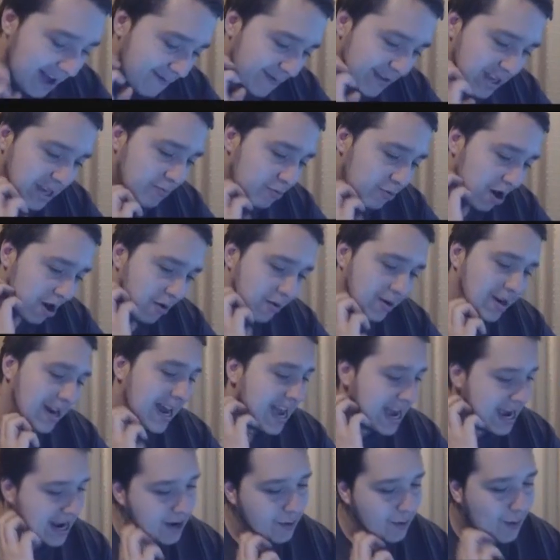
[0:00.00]
is, bro.
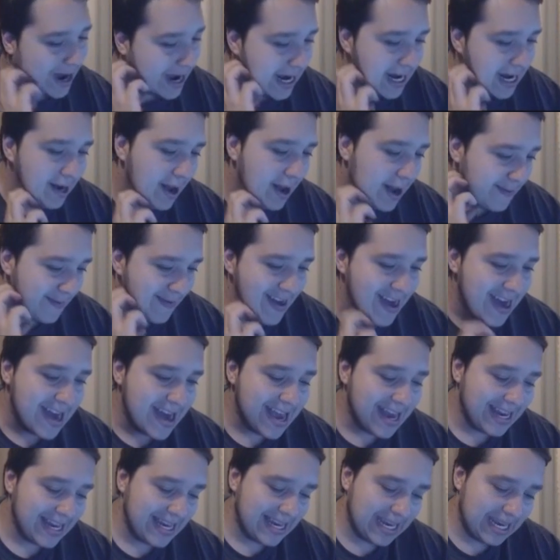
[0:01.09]
Like, the way life
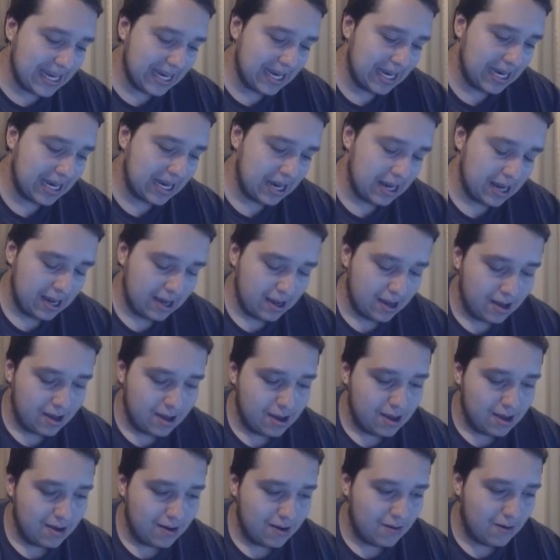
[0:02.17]
is.
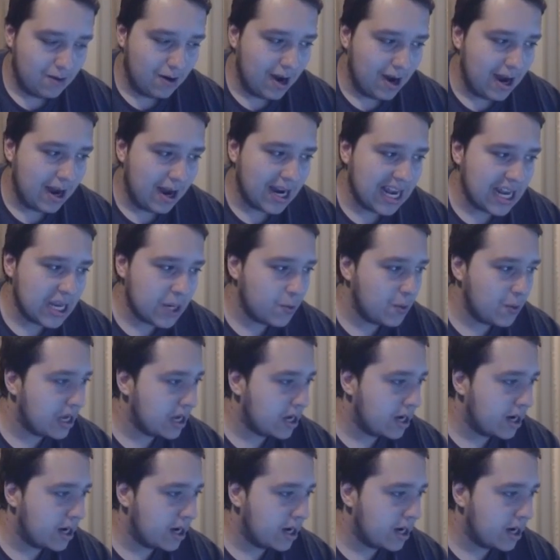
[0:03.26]
Right, I guess we're going